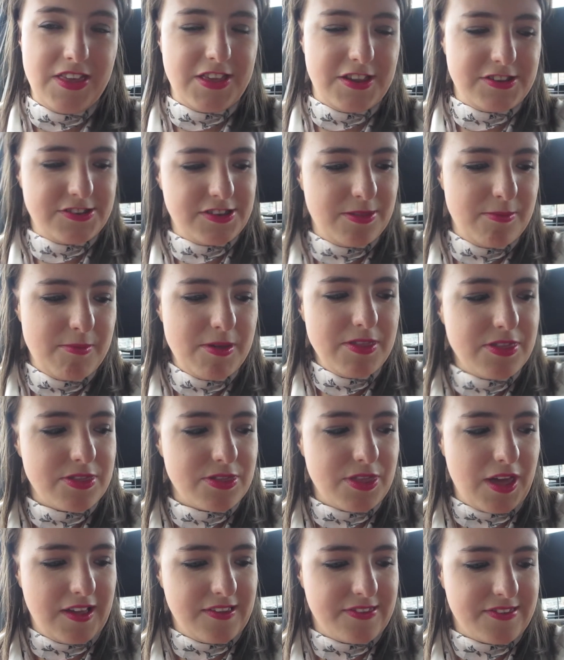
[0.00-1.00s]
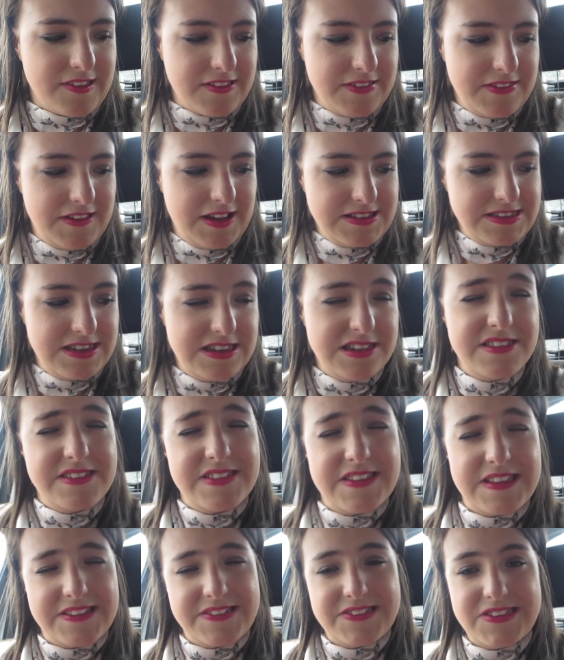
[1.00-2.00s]
at the end of the month, that's exciting,
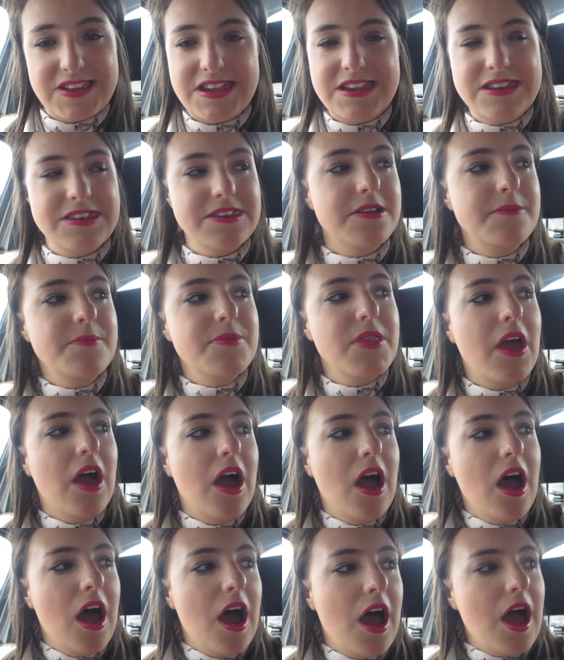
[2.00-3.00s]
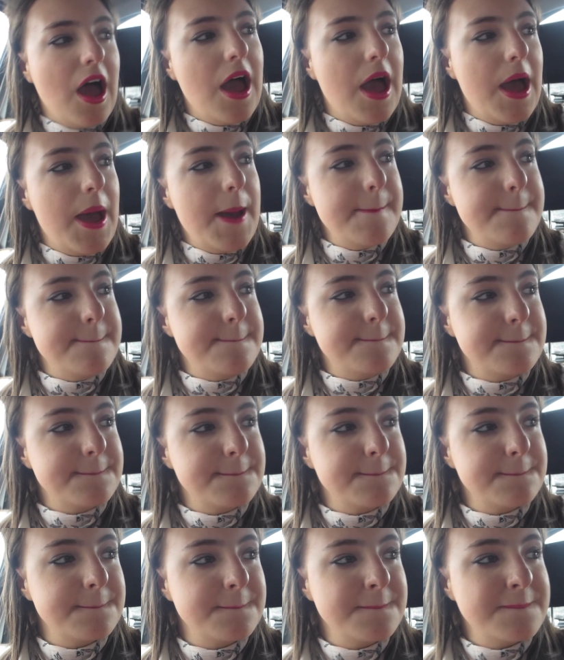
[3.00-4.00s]
16.
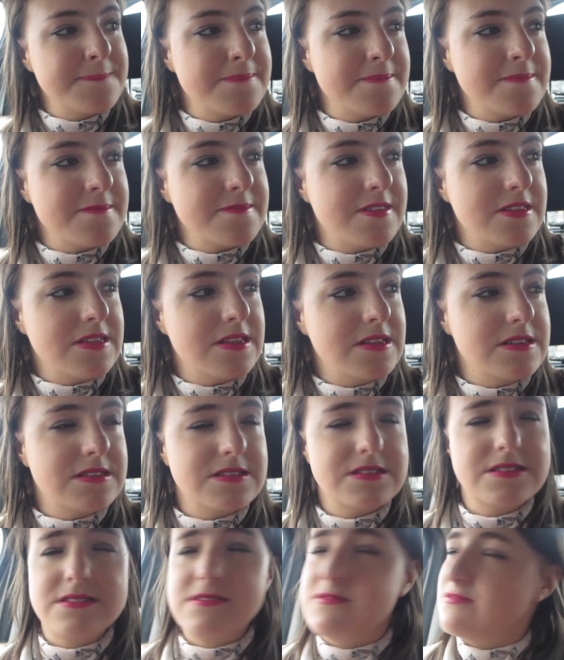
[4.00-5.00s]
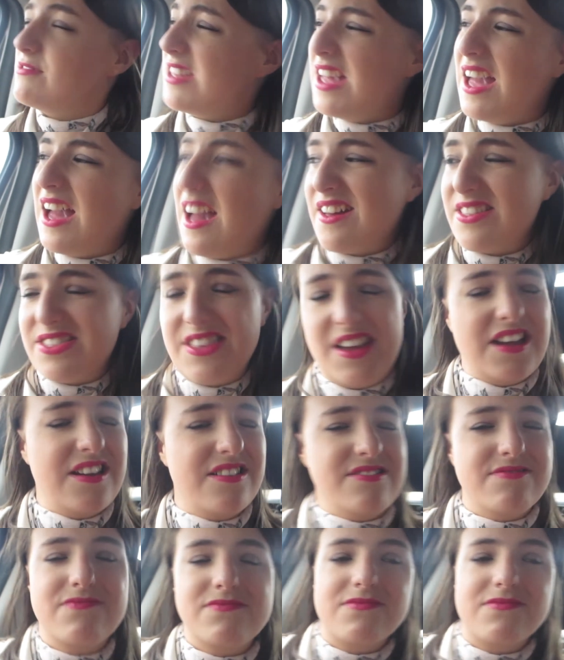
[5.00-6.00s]
Um, yeah, that